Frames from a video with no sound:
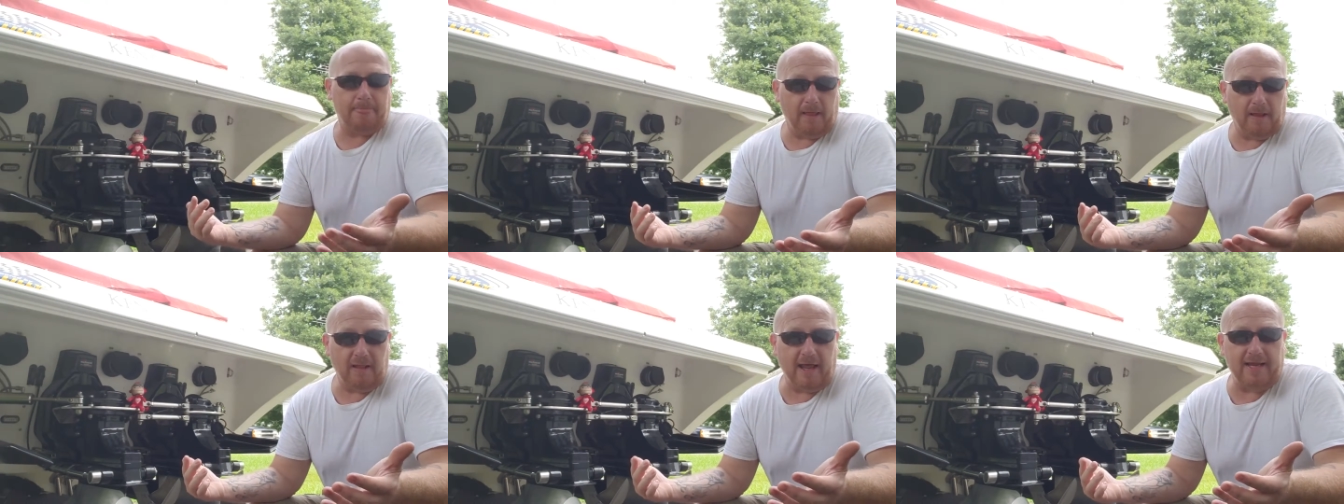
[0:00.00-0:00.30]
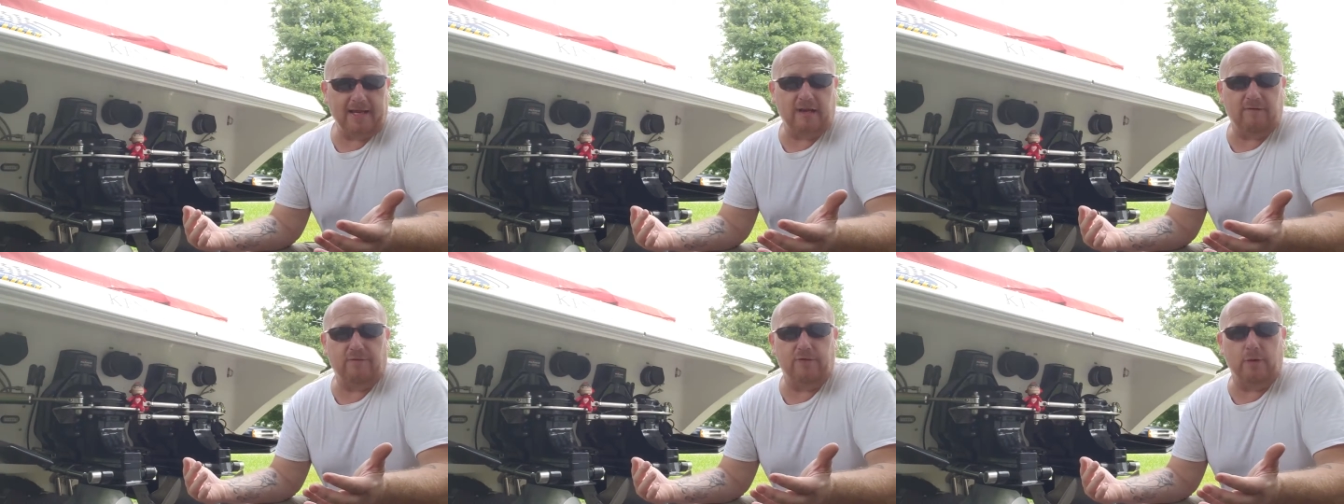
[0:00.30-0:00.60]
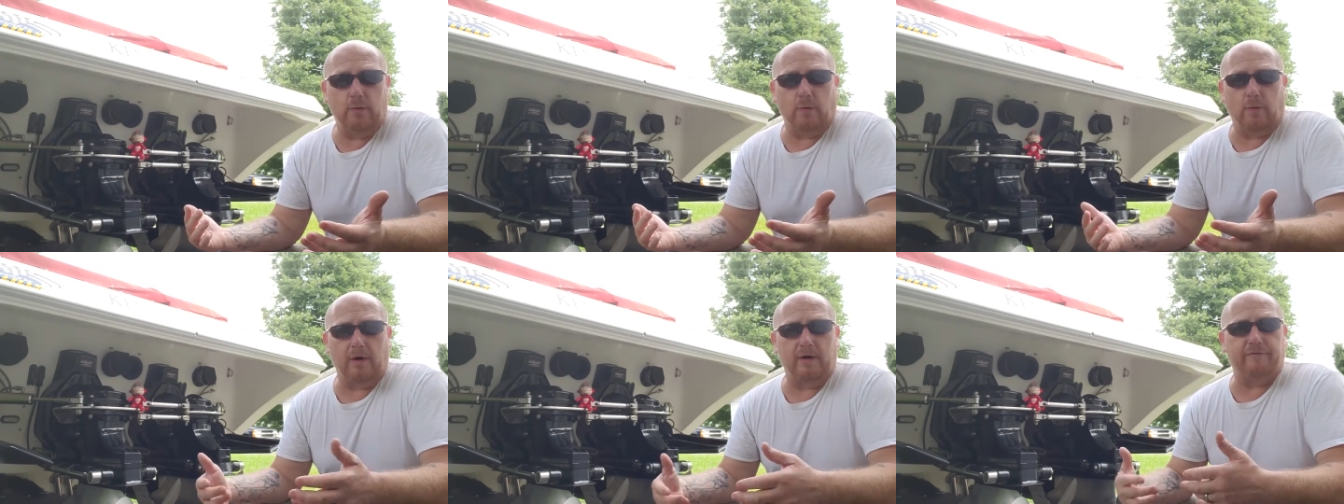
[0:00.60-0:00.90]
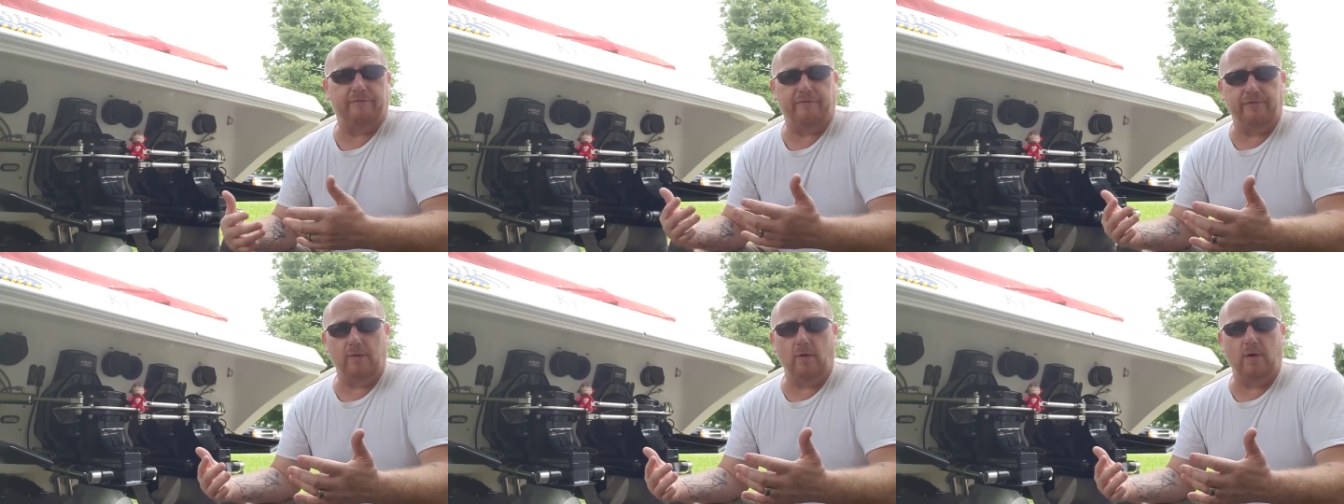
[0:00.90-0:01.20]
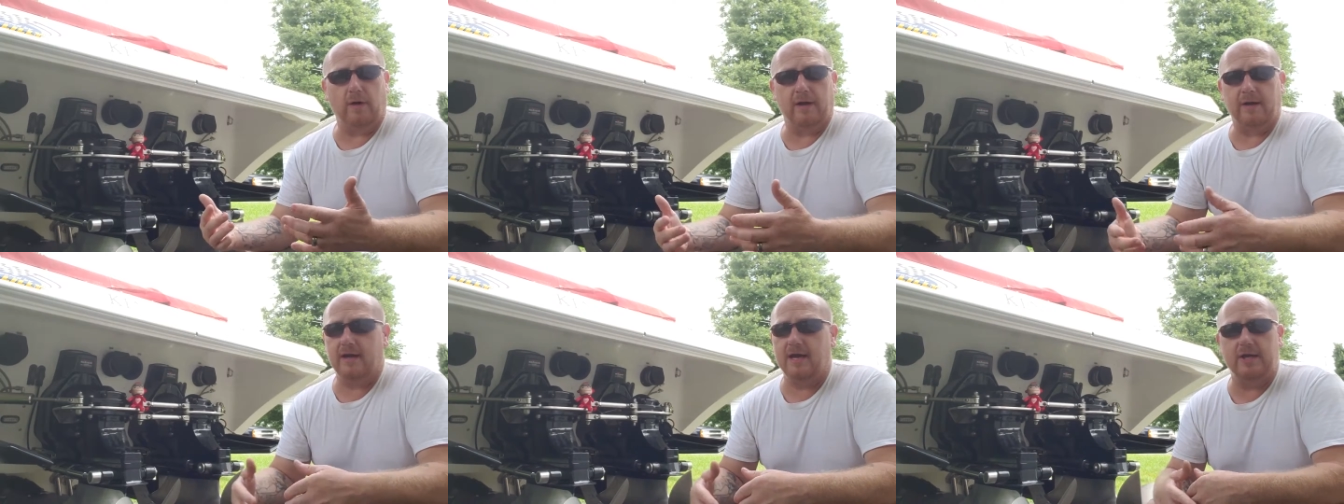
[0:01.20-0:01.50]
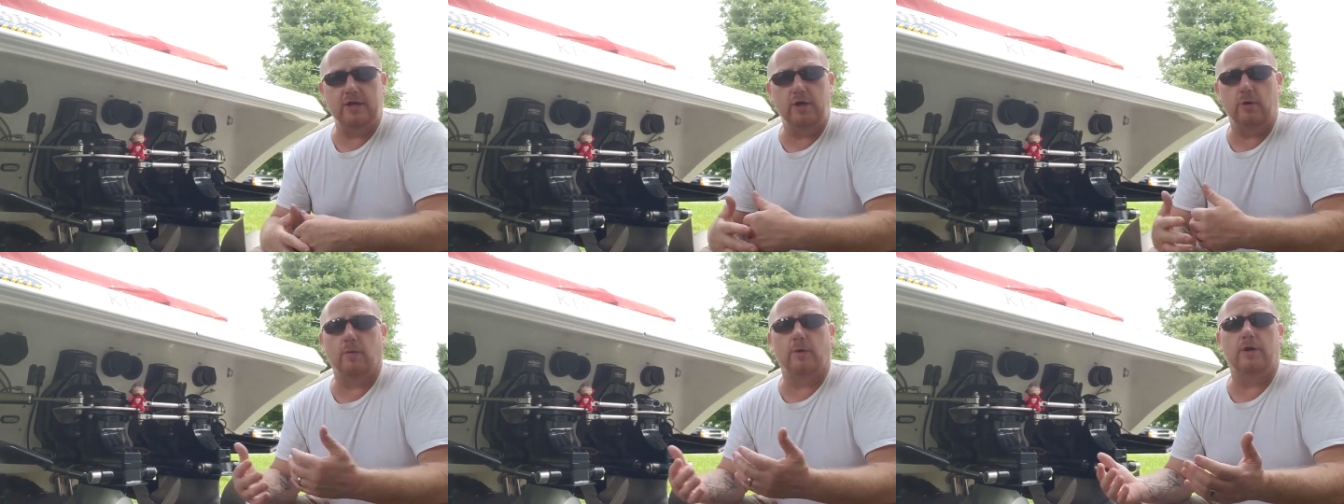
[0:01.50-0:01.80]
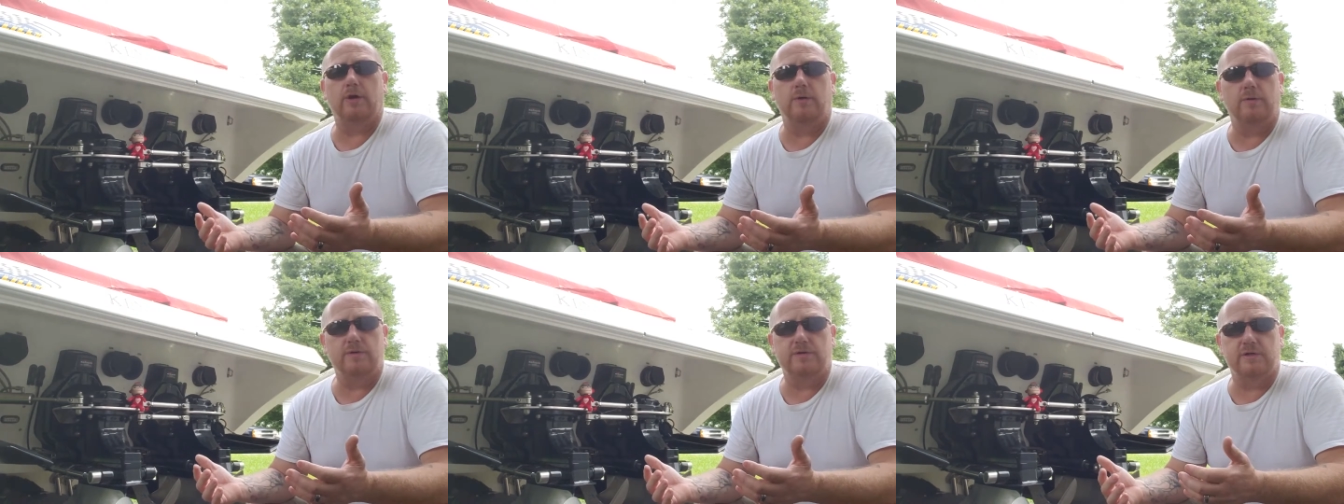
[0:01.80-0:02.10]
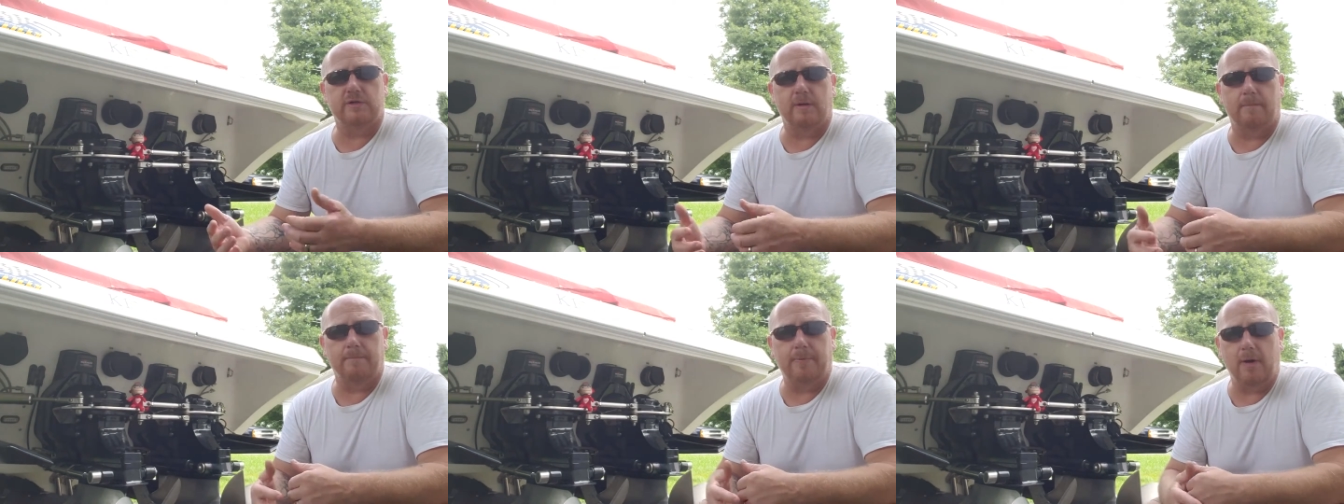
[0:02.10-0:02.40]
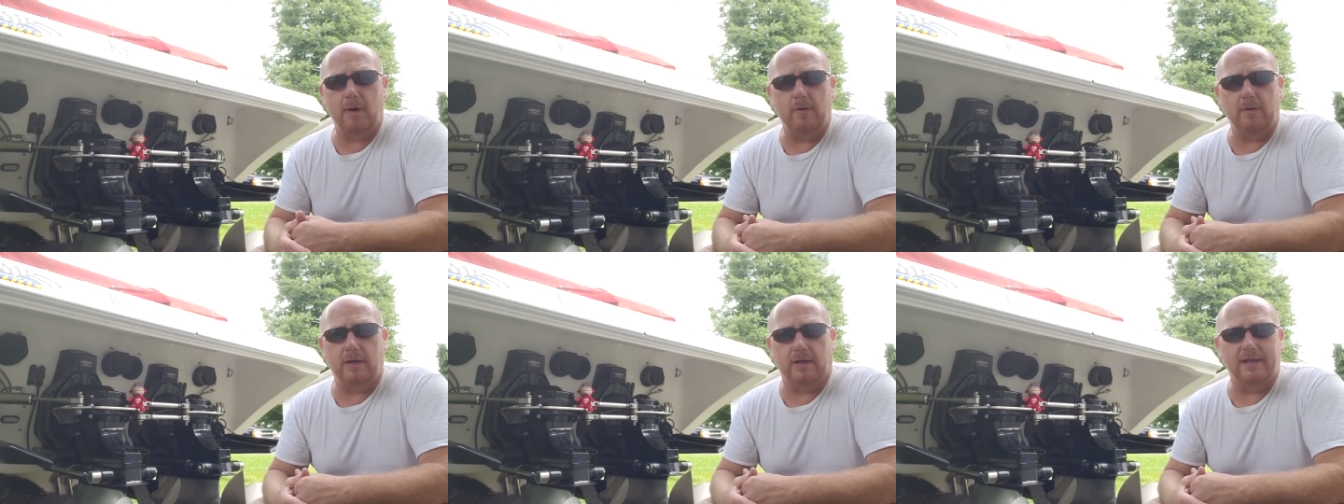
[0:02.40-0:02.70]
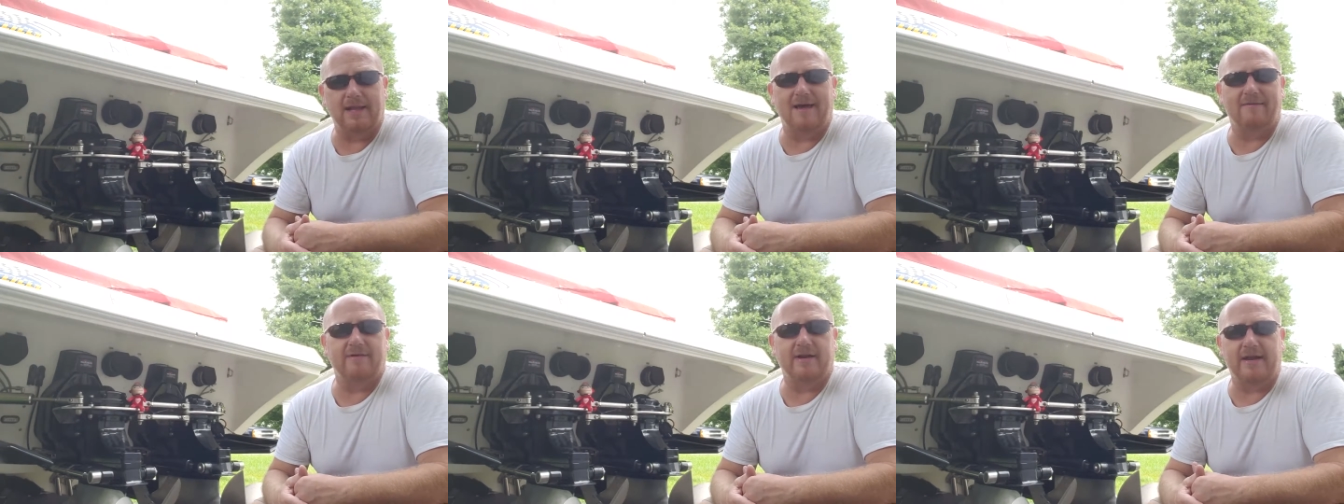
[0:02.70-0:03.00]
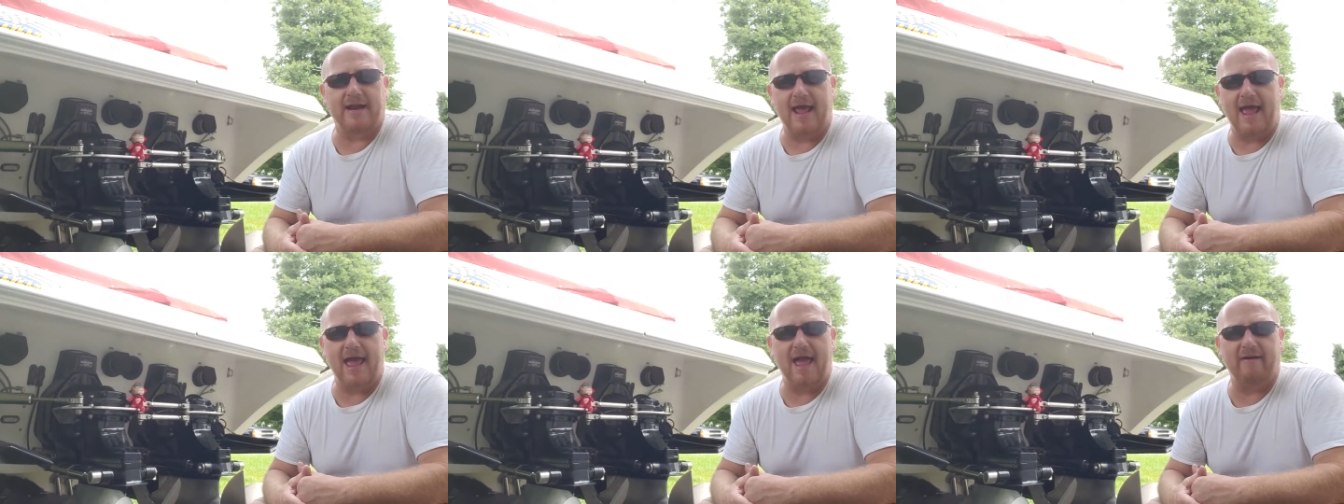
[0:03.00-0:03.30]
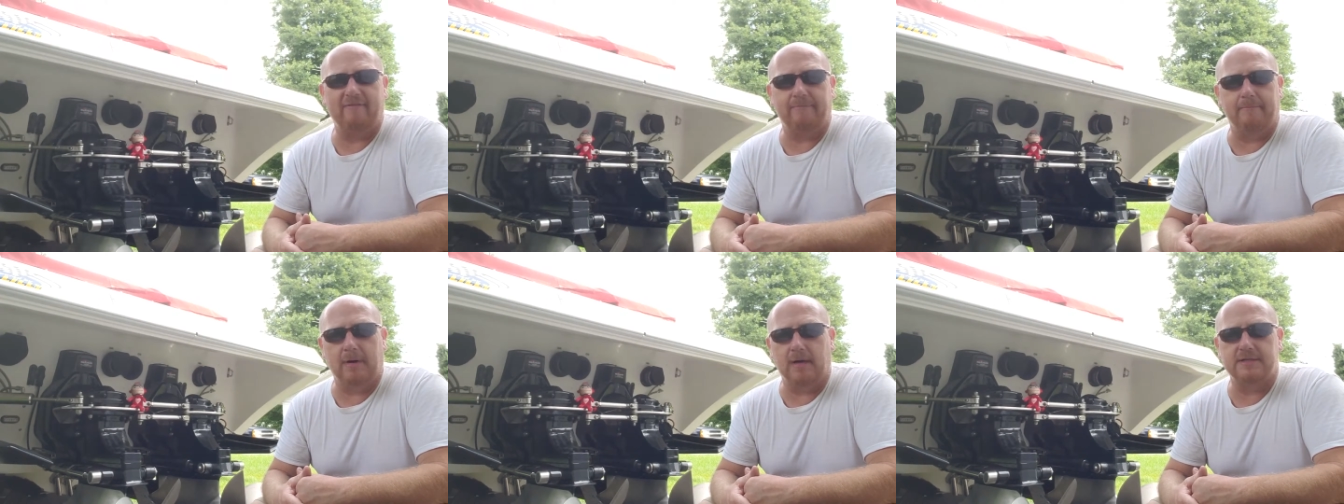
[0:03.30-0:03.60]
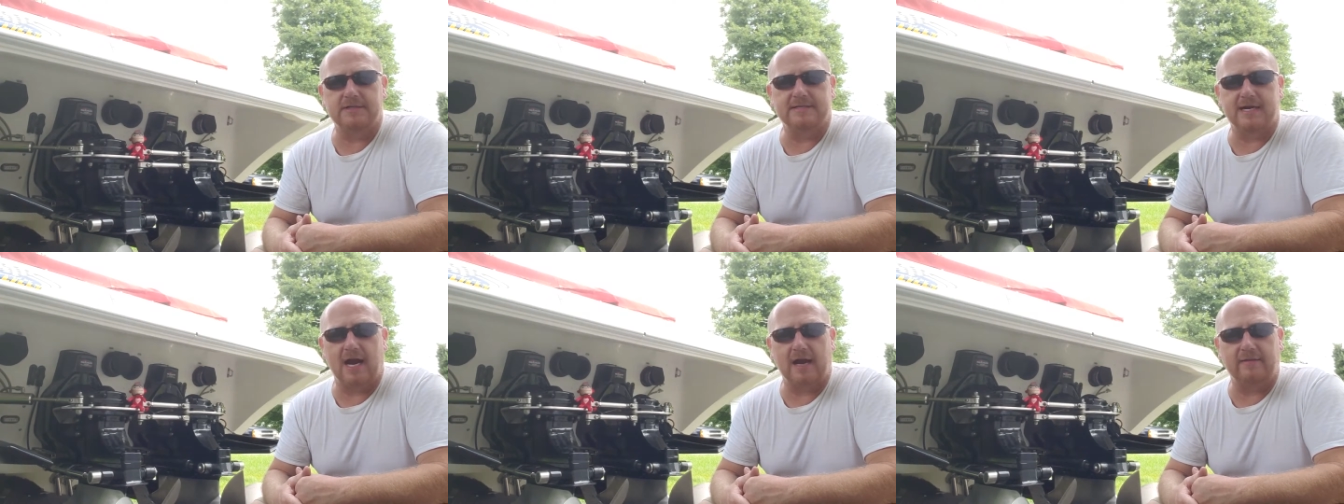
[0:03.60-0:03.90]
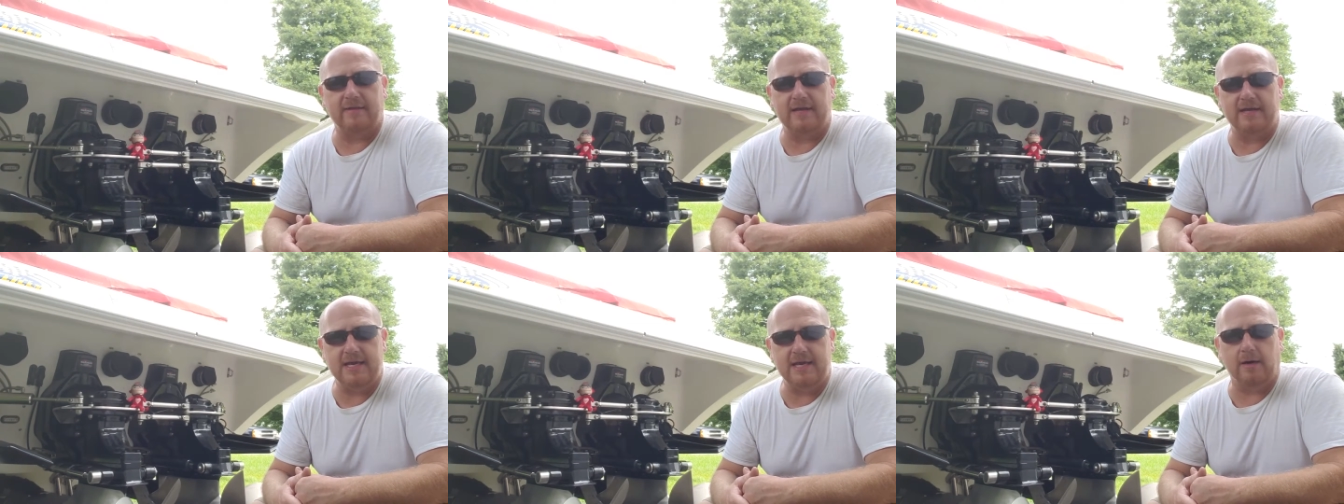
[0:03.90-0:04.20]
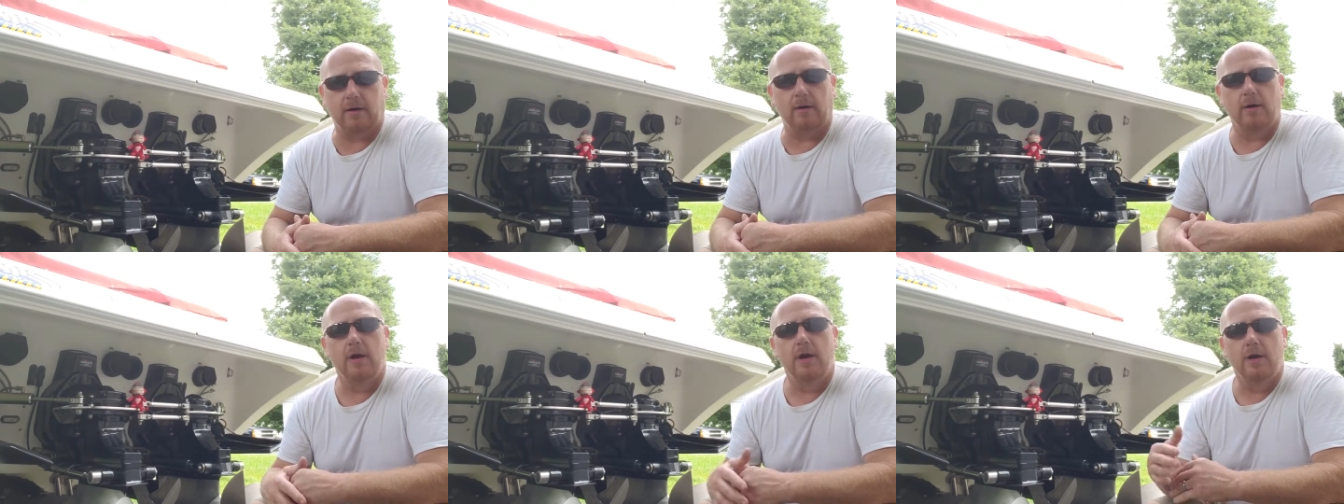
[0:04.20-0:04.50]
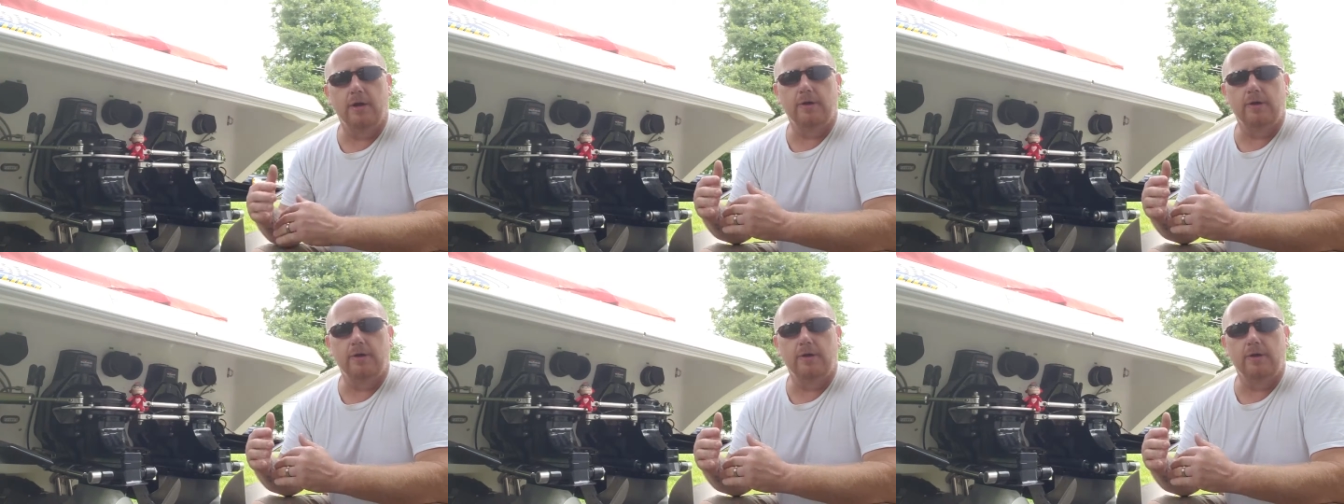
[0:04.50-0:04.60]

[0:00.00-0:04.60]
Like if you were in Florida and you were using the boat 11 and a half months out of the year,